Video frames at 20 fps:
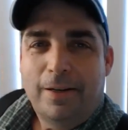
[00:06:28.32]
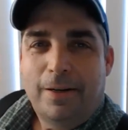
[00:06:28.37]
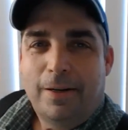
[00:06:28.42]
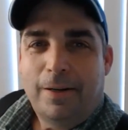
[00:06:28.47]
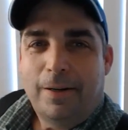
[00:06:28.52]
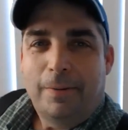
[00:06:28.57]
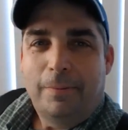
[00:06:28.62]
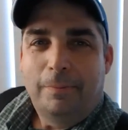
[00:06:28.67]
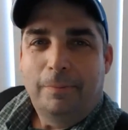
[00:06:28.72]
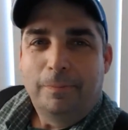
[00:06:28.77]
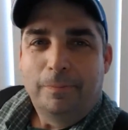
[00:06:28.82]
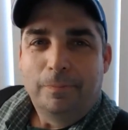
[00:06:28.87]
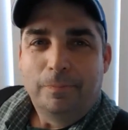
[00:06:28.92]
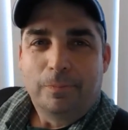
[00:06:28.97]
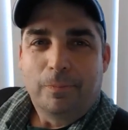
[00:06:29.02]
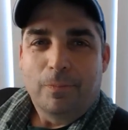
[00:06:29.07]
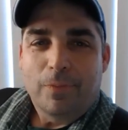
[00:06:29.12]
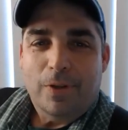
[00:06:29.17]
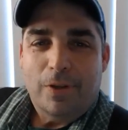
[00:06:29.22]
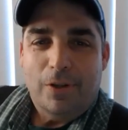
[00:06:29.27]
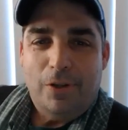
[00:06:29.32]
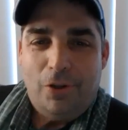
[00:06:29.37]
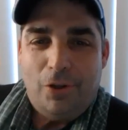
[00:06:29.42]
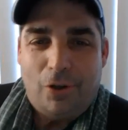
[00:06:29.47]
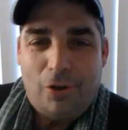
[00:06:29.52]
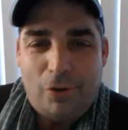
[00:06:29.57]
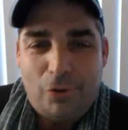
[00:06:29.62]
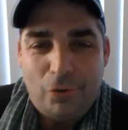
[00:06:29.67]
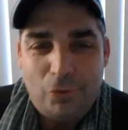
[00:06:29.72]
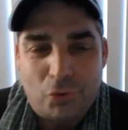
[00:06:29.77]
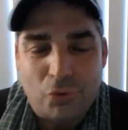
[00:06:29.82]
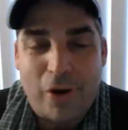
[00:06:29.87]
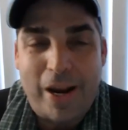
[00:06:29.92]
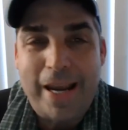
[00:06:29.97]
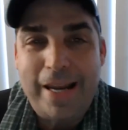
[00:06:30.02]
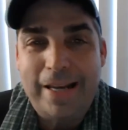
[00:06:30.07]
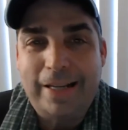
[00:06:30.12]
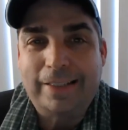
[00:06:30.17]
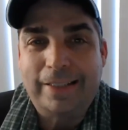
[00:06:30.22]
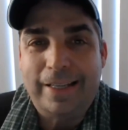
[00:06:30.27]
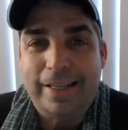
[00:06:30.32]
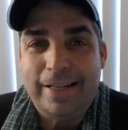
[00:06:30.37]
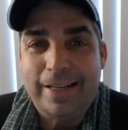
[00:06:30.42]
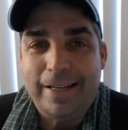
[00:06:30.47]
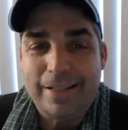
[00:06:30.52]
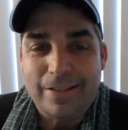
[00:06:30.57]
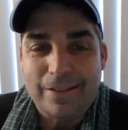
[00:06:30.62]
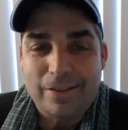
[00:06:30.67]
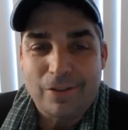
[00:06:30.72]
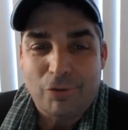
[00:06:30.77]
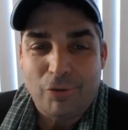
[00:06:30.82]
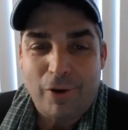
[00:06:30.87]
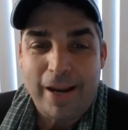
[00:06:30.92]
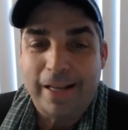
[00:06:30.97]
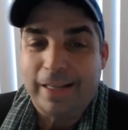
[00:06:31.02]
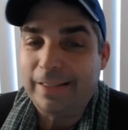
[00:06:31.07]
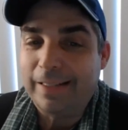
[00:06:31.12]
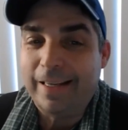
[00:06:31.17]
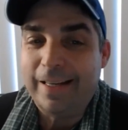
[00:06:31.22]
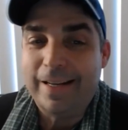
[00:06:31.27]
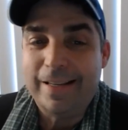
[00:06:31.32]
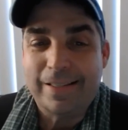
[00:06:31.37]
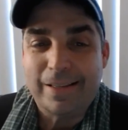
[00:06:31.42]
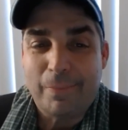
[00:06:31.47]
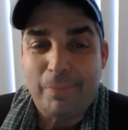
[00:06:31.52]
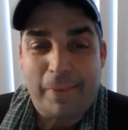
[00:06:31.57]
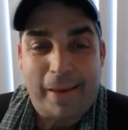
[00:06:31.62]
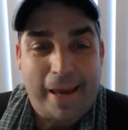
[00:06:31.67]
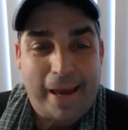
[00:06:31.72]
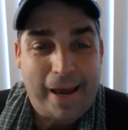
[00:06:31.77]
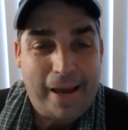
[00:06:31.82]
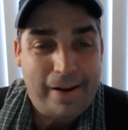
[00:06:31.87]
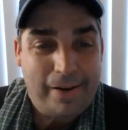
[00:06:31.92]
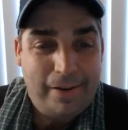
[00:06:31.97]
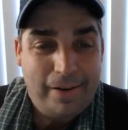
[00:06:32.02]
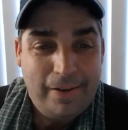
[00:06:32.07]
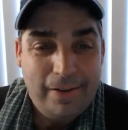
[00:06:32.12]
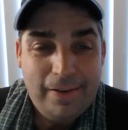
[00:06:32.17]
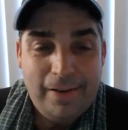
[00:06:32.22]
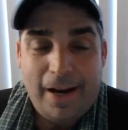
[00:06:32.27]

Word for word: um you know drain cleanings. Drain cleanings are bad.